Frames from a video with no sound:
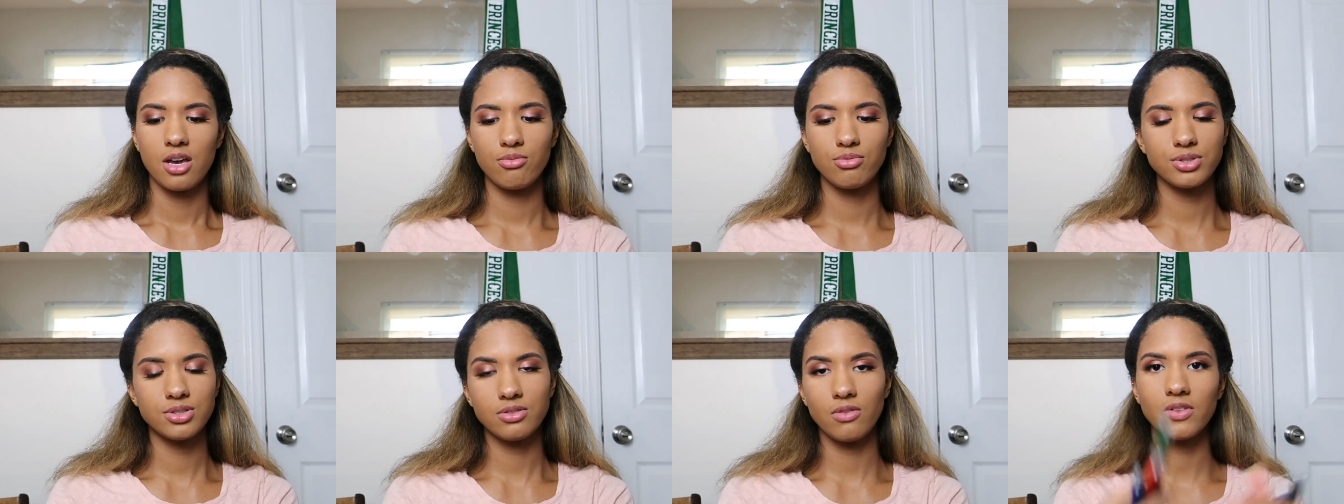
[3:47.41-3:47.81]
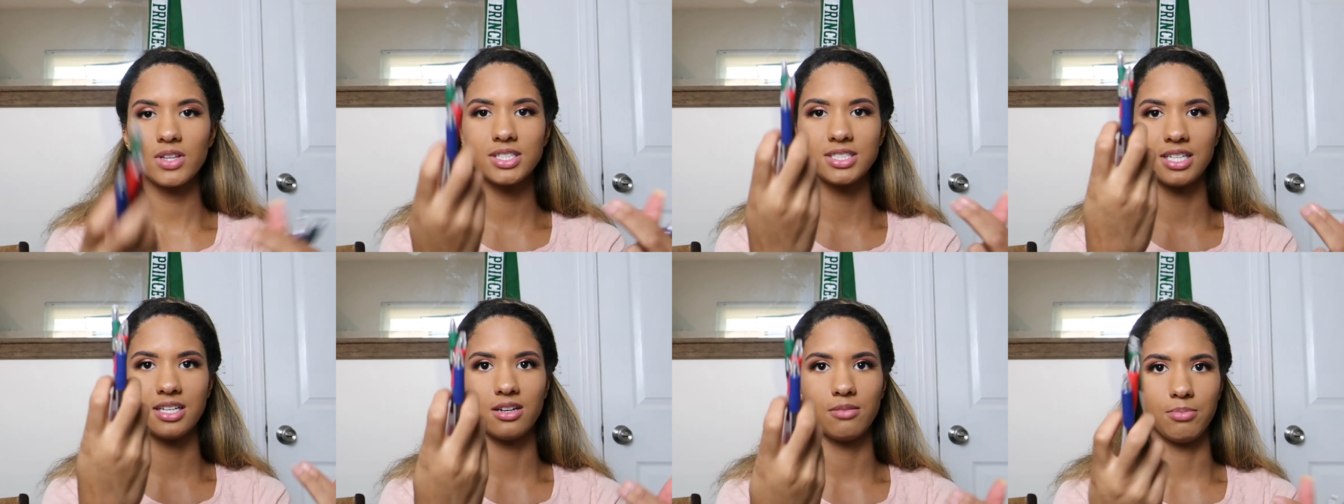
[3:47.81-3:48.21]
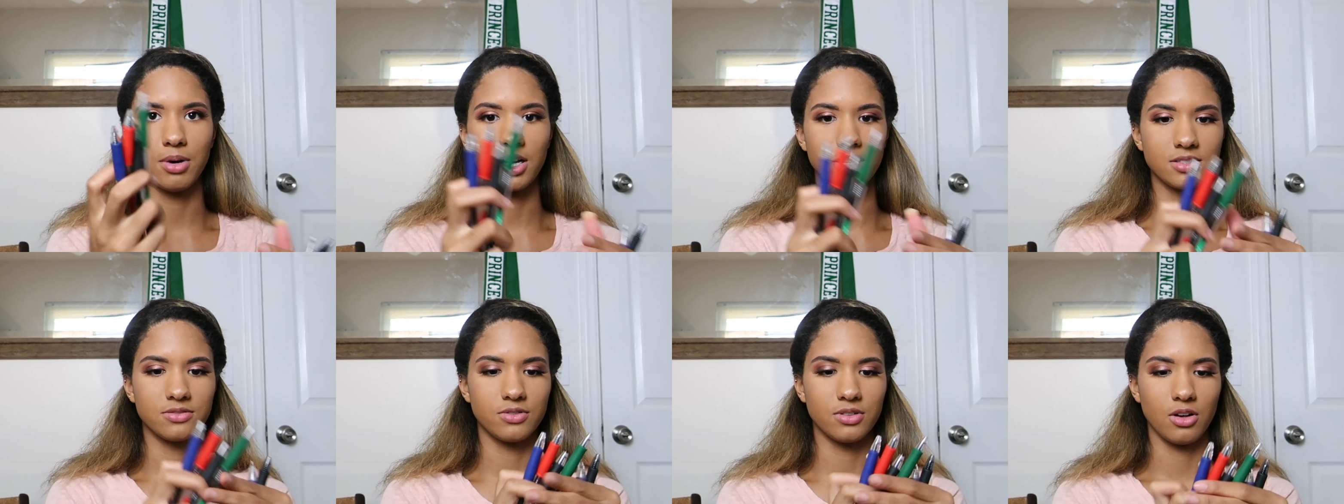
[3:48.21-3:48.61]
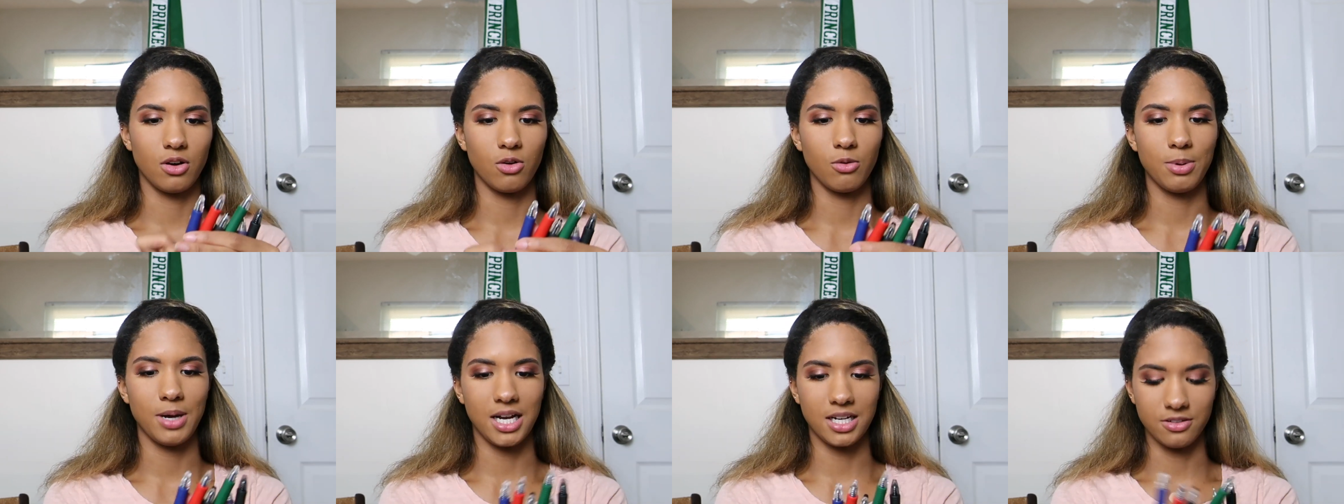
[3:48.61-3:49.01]
It was only $10 for the
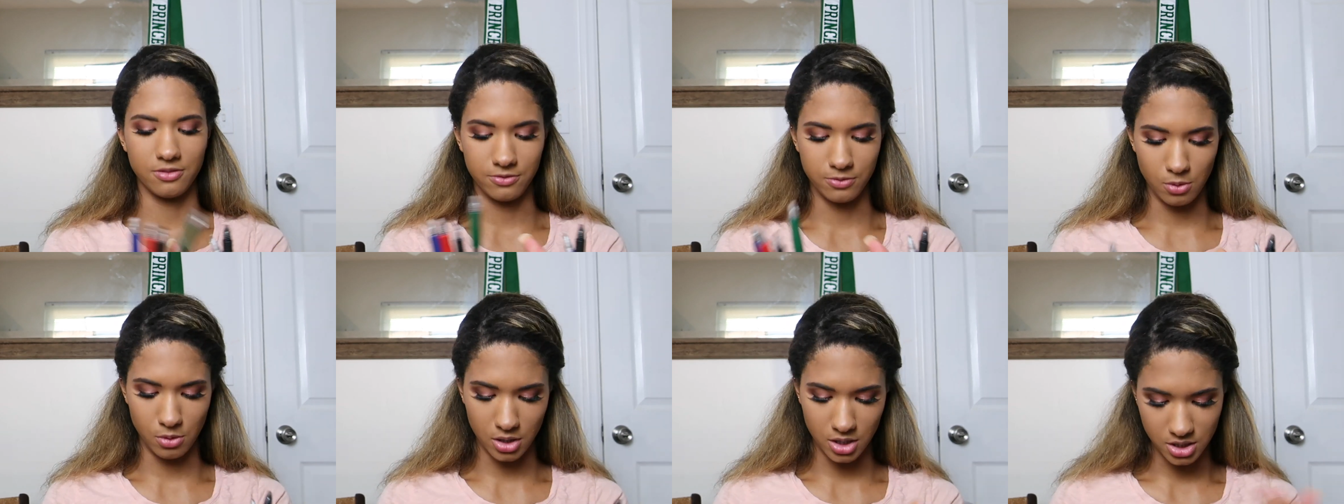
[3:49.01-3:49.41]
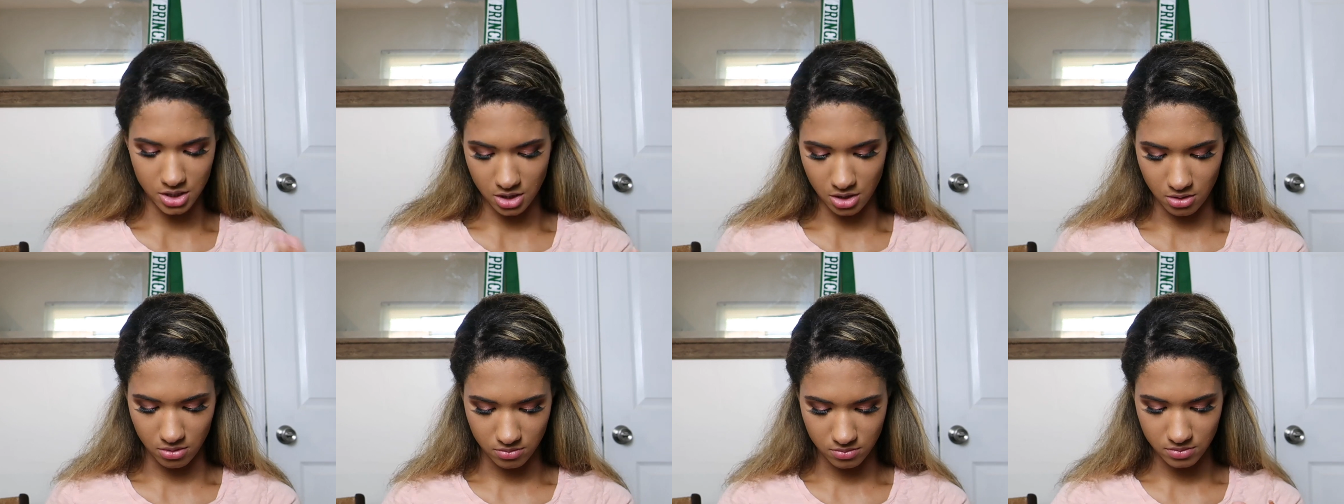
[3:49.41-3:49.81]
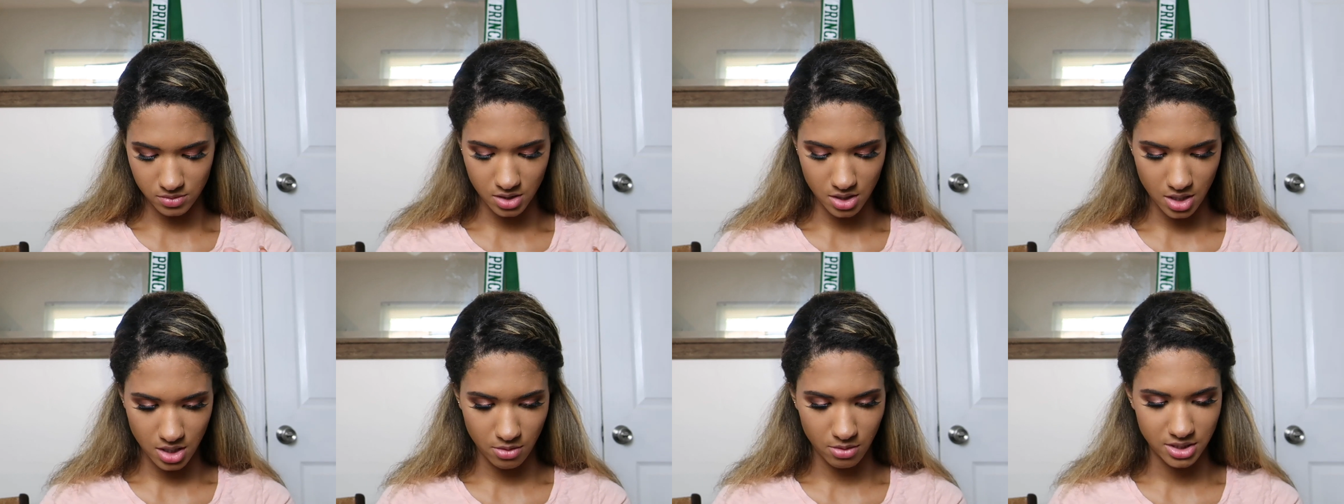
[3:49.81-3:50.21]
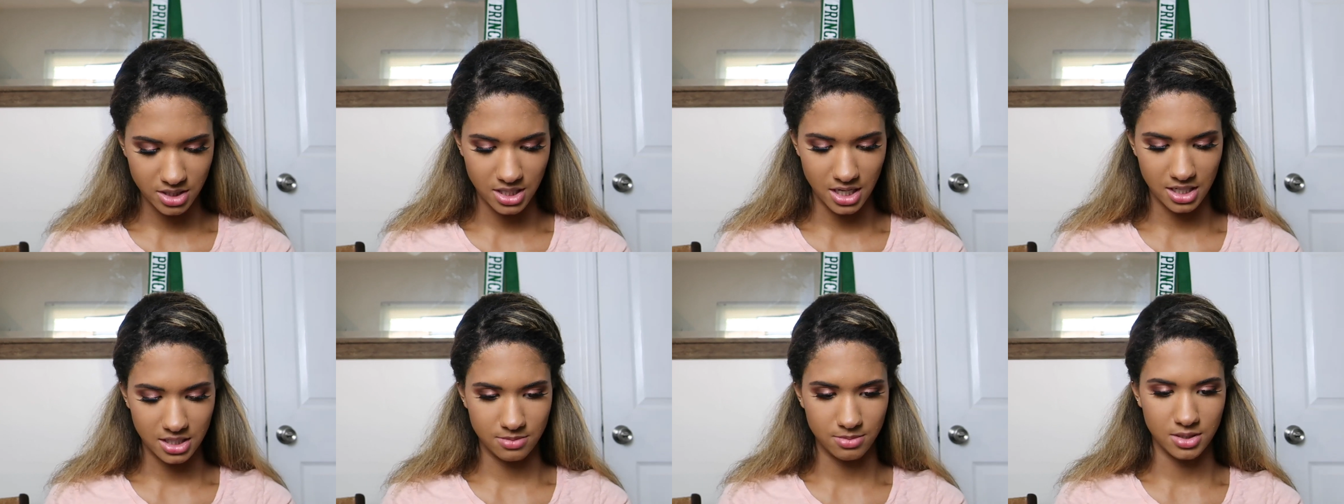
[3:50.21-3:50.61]
whole pack of 4, so it
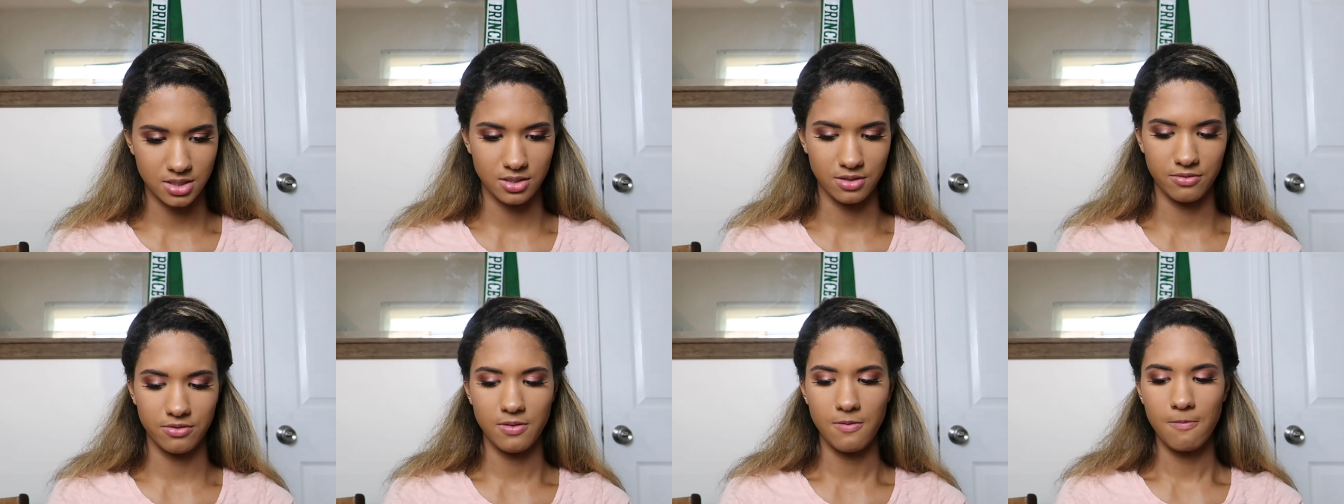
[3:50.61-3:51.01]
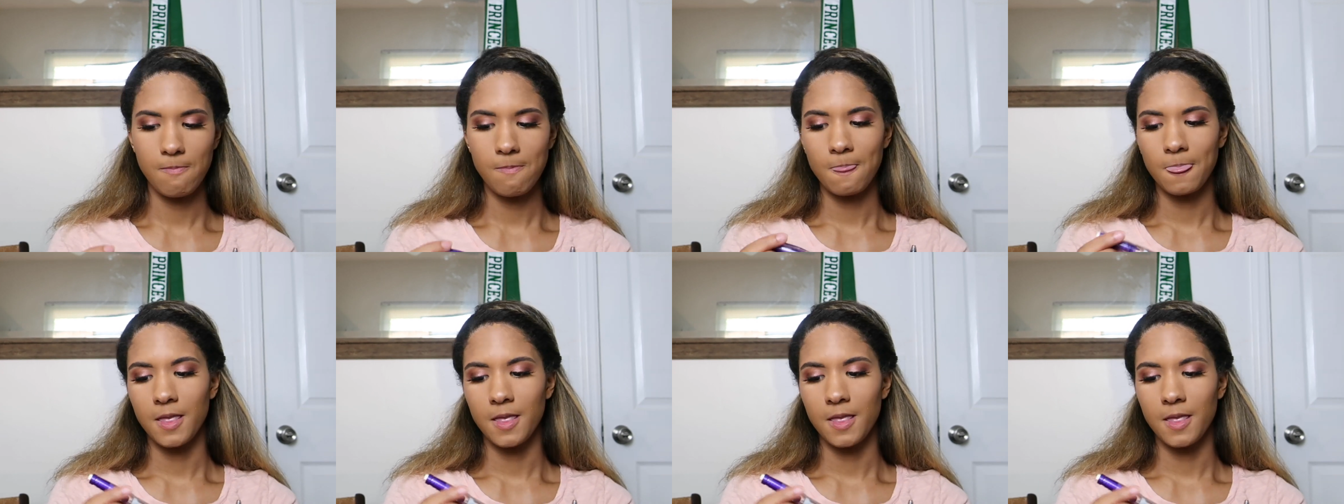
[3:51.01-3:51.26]
wasn't that expensive.